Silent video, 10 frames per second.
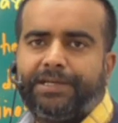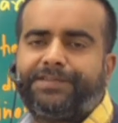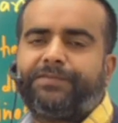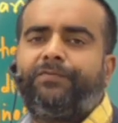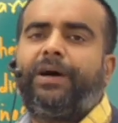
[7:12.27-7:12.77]

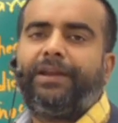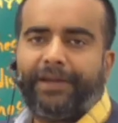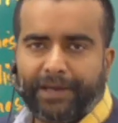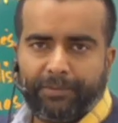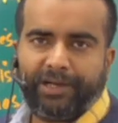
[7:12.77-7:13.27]
It's
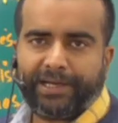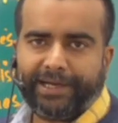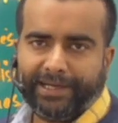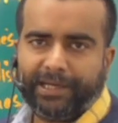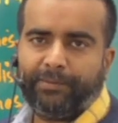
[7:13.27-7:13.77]
vulnerable
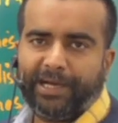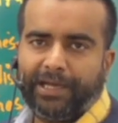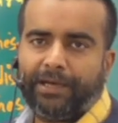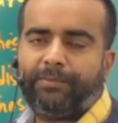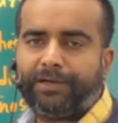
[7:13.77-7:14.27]
category mein
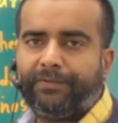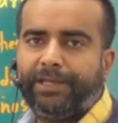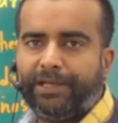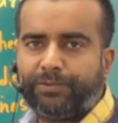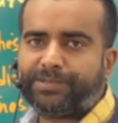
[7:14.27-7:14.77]
aaya hai, but we
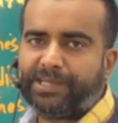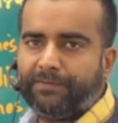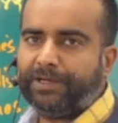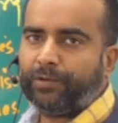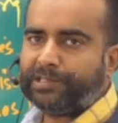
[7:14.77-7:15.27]
need to
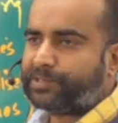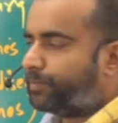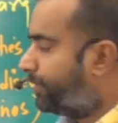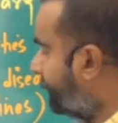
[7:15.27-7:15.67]
save it also.